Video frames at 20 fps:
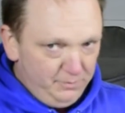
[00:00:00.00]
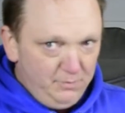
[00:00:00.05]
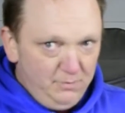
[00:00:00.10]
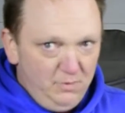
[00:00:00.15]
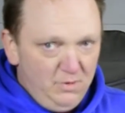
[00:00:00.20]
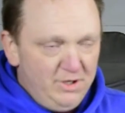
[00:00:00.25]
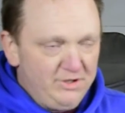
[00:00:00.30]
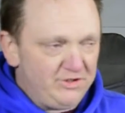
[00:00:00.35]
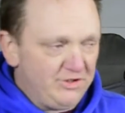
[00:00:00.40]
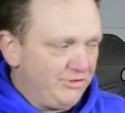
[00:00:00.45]

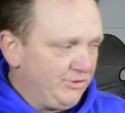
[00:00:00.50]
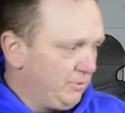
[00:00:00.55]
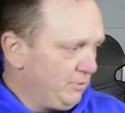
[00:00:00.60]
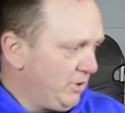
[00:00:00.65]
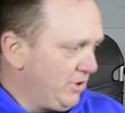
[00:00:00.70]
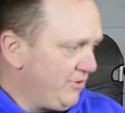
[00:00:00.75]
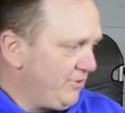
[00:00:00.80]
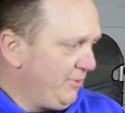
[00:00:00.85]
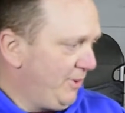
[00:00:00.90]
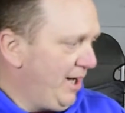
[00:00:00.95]
which is a
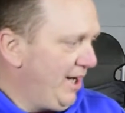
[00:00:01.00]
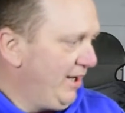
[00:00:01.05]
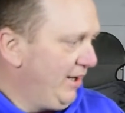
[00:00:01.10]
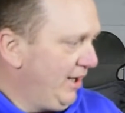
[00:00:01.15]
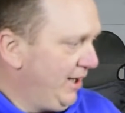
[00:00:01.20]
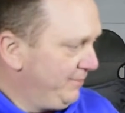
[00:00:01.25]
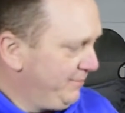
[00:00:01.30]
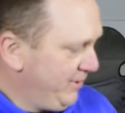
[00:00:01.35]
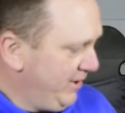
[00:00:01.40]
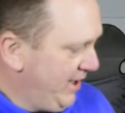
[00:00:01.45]
worthwhile
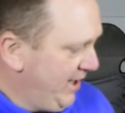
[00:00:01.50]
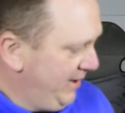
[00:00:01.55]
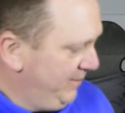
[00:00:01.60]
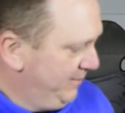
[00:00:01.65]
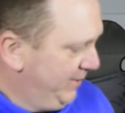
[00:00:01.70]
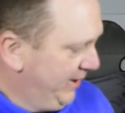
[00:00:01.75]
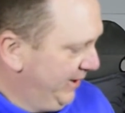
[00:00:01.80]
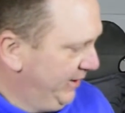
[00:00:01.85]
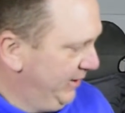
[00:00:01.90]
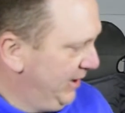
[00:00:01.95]
upgrade.
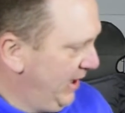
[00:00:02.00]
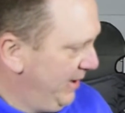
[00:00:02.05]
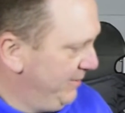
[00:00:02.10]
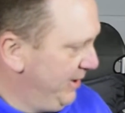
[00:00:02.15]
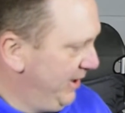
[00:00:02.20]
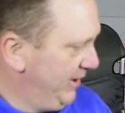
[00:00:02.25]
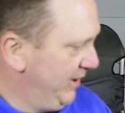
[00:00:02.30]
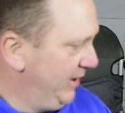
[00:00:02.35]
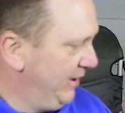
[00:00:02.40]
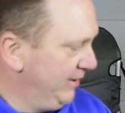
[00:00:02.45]
But I
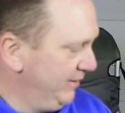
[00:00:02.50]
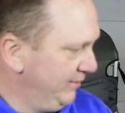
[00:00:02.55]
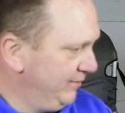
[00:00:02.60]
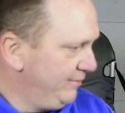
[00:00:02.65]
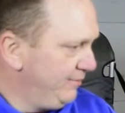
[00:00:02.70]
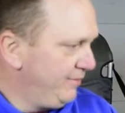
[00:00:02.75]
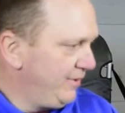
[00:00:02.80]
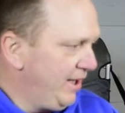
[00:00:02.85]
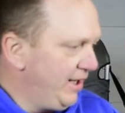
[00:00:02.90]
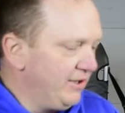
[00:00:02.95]
mean,
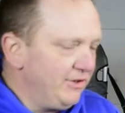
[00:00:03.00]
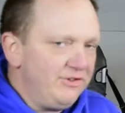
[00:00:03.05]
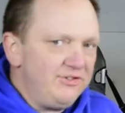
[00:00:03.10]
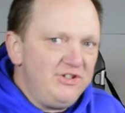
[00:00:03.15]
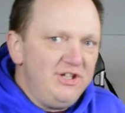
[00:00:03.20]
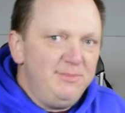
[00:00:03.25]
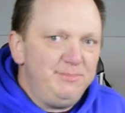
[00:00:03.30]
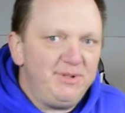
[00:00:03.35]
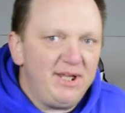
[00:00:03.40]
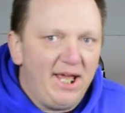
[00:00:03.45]
they're
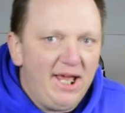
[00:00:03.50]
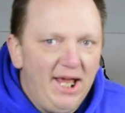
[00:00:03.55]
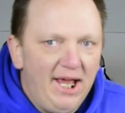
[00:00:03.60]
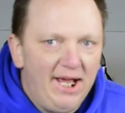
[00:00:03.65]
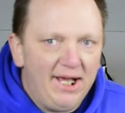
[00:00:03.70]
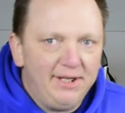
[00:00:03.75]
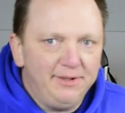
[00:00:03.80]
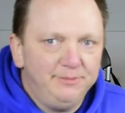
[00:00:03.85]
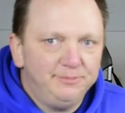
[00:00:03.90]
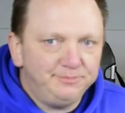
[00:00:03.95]
cheap to
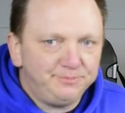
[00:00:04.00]
add.